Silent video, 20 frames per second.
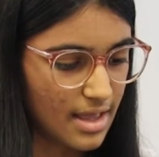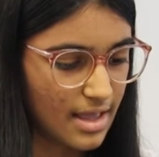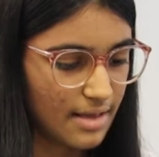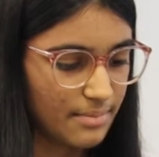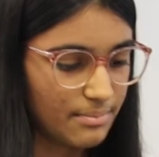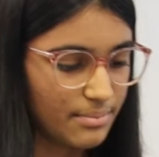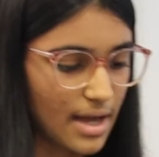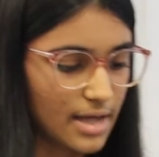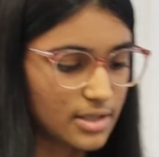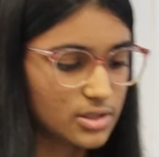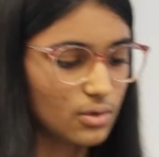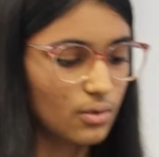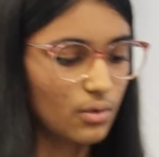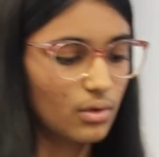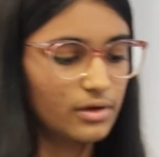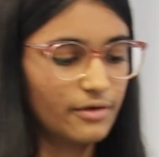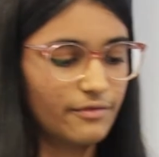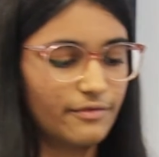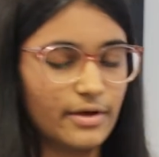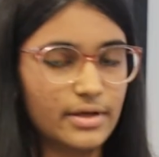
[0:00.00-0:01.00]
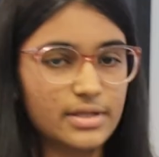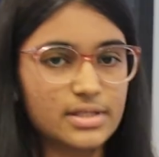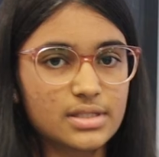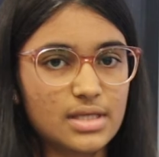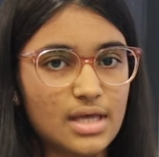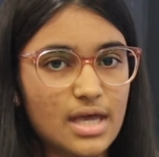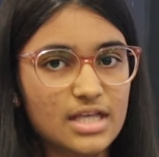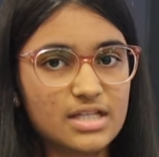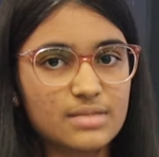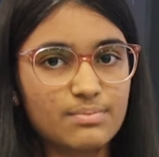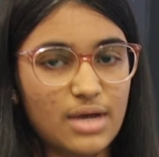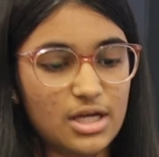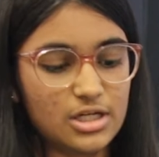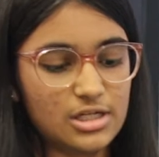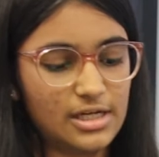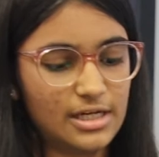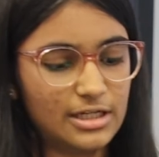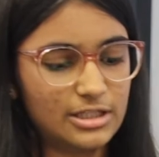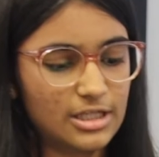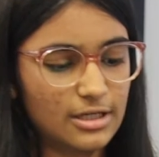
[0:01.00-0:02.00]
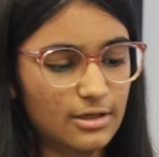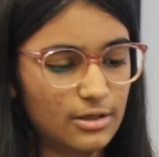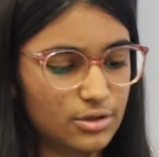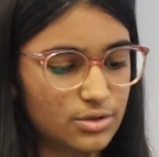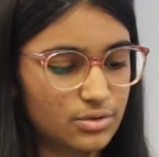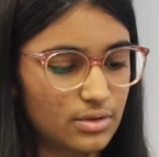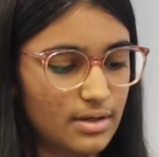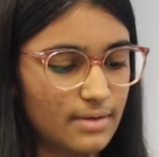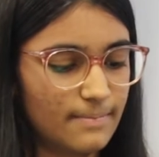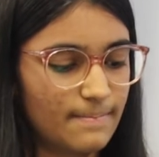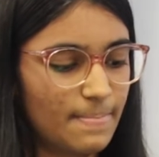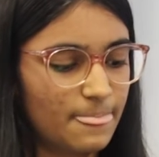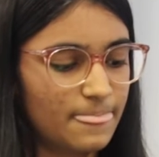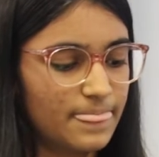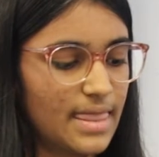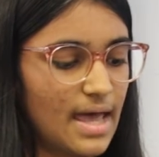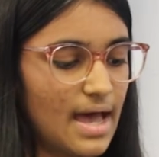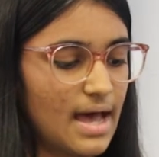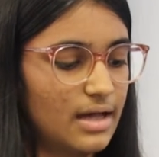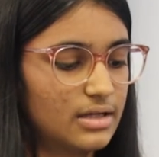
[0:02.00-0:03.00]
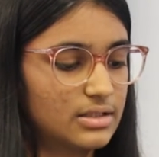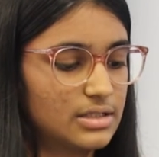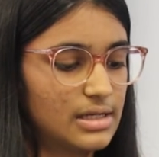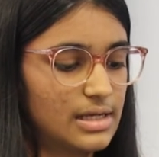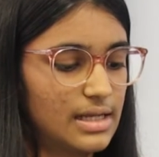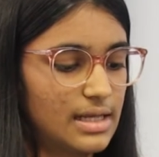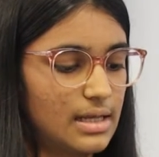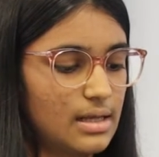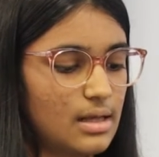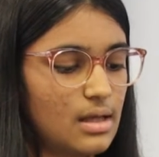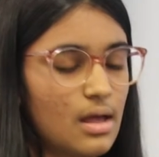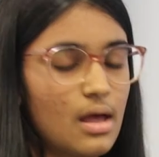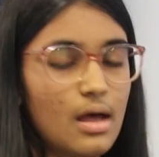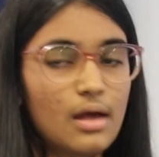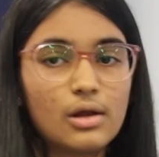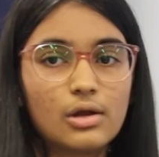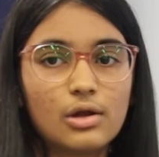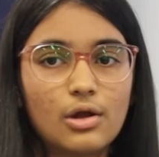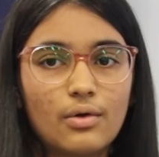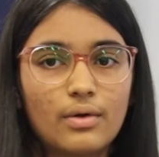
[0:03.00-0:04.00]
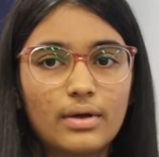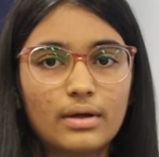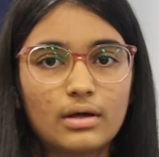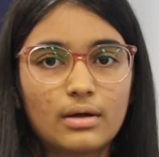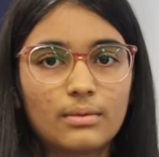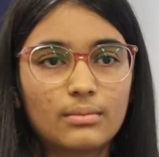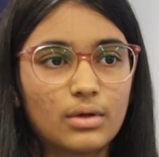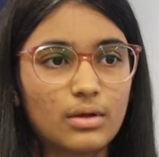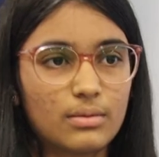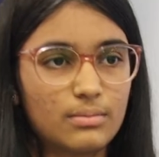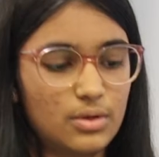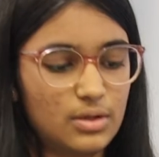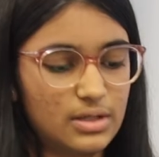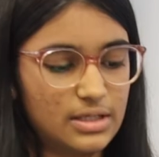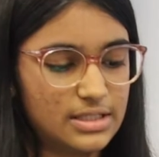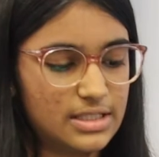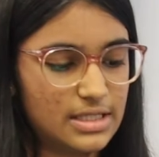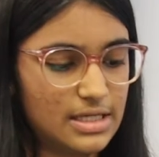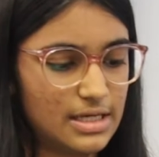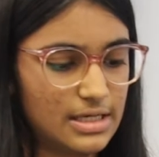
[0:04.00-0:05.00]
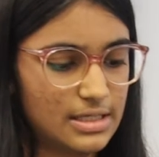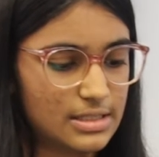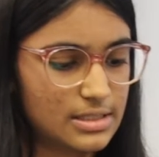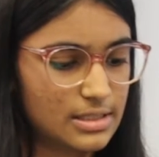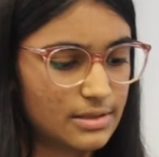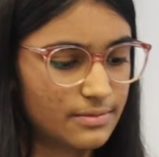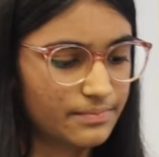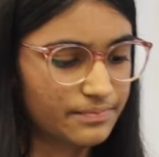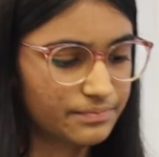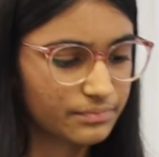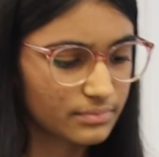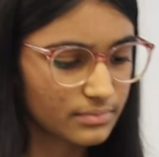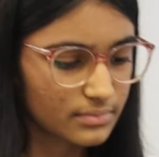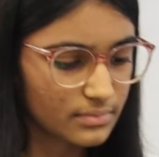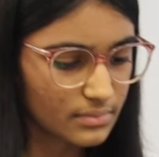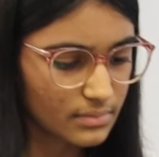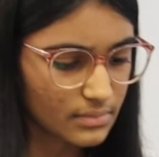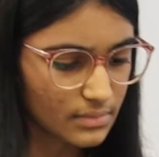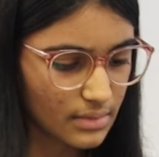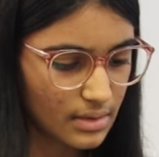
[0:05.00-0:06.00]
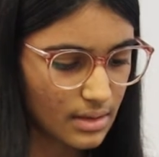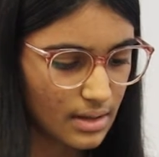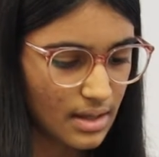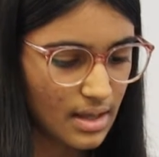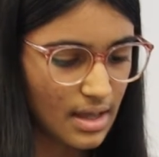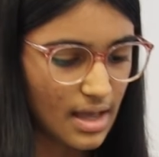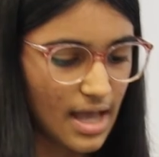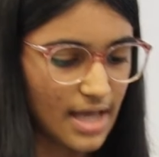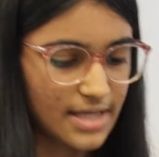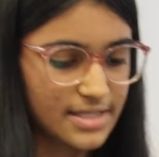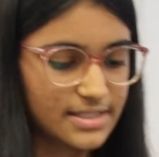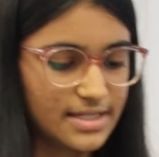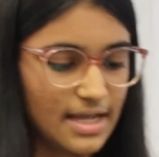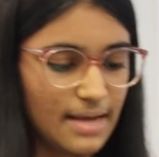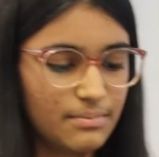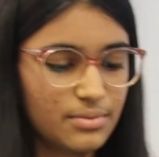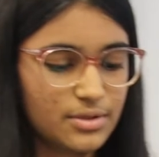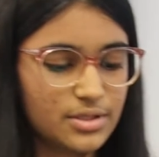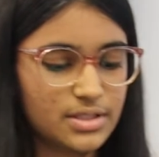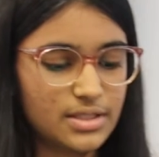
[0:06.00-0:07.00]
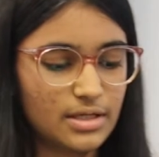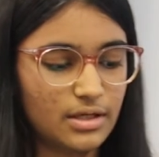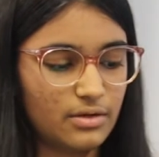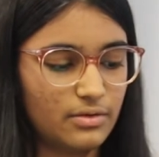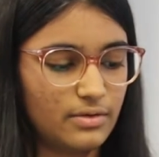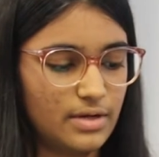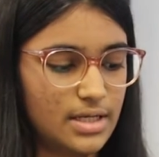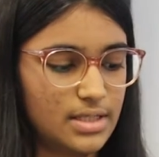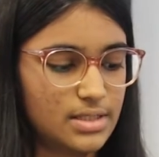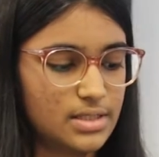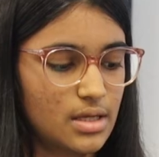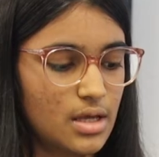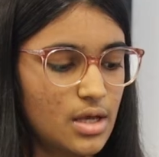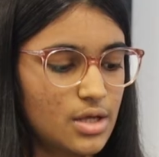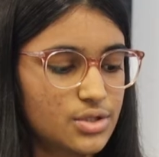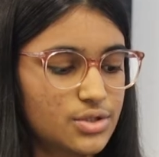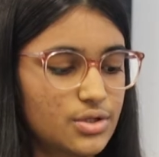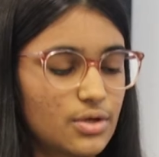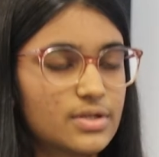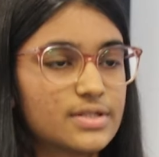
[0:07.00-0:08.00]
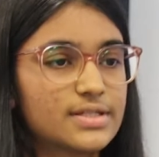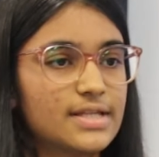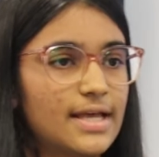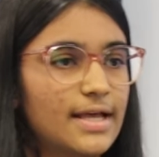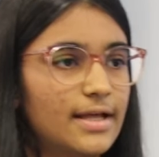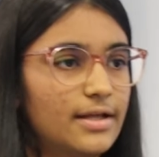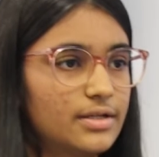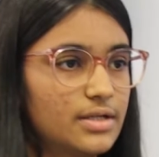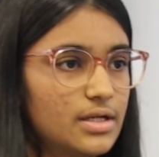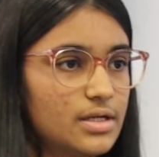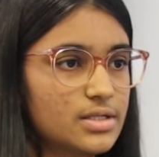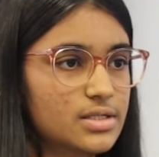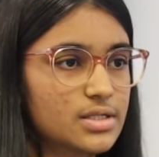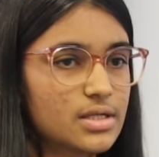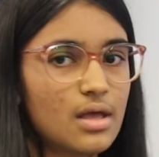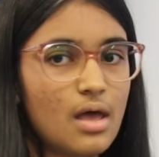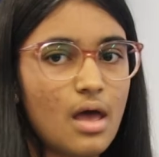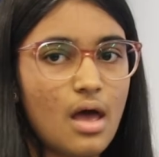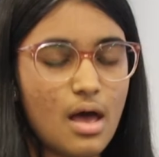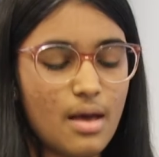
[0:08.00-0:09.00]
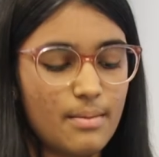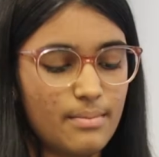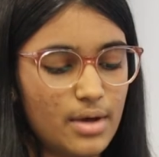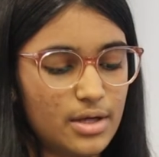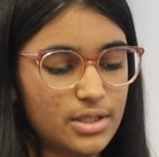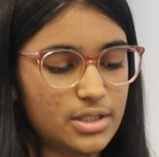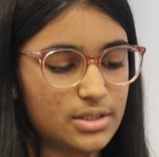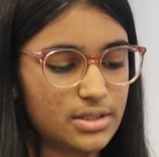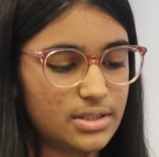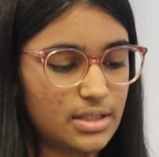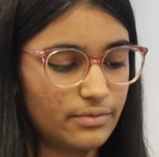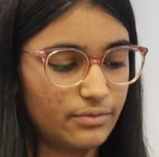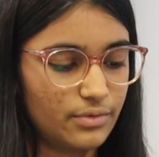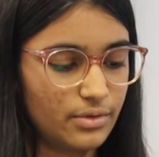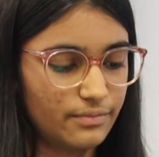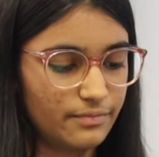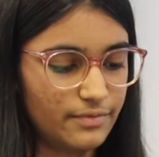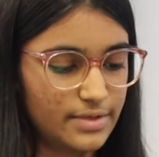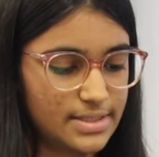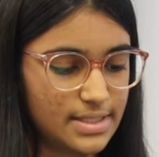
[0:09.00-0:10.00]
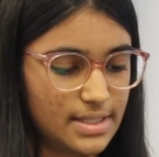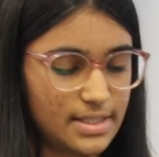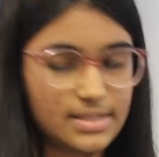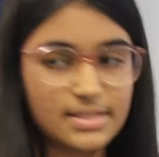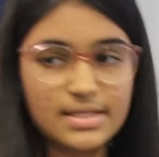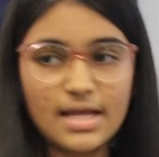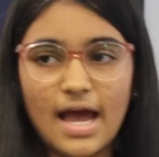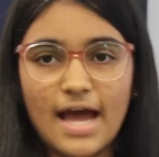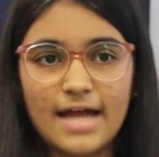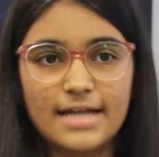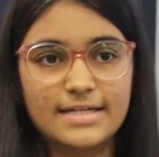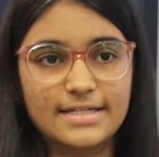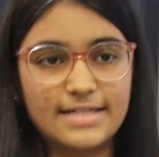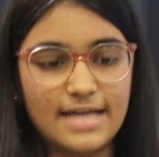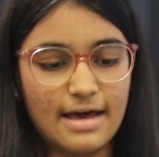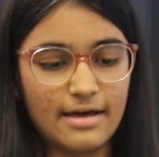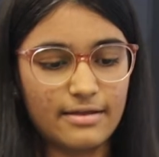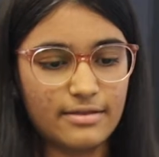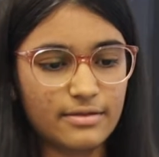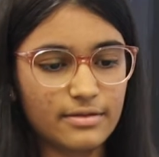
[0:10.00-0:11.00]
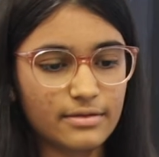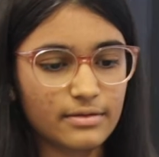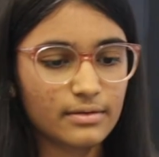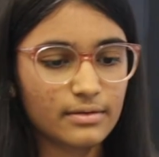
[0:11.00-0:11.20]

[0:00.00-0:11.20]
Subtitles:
It impacts all of us, especially children, the elderly, low-income communities. As temperatures increase, so does illness, emergency room visits, and death.